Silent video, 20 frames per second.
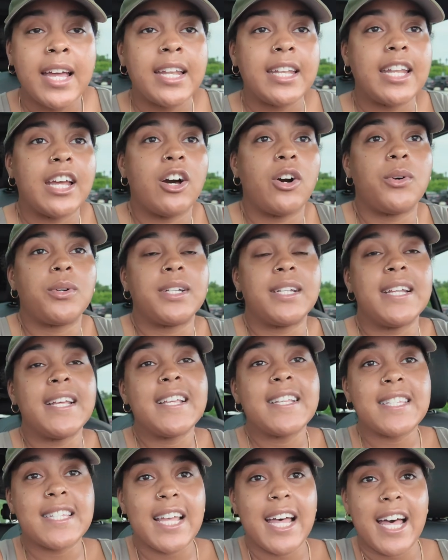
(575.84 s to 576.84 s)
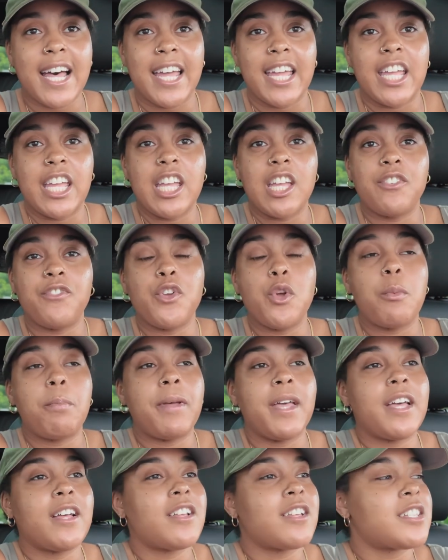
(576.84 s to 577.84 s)
Now, on this side, if you
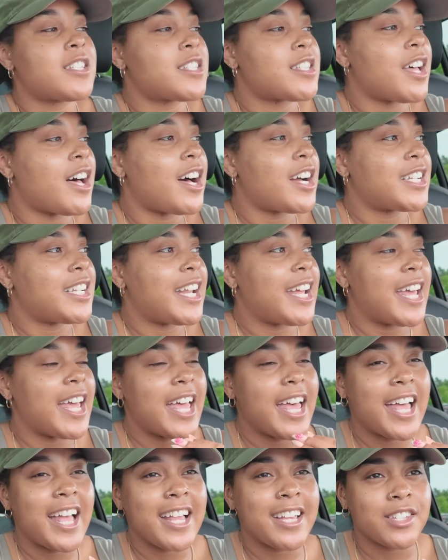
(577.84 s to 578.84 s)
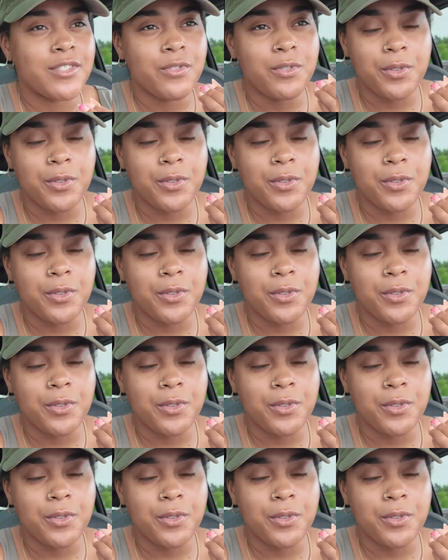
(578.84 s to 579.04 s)
pick a stock that has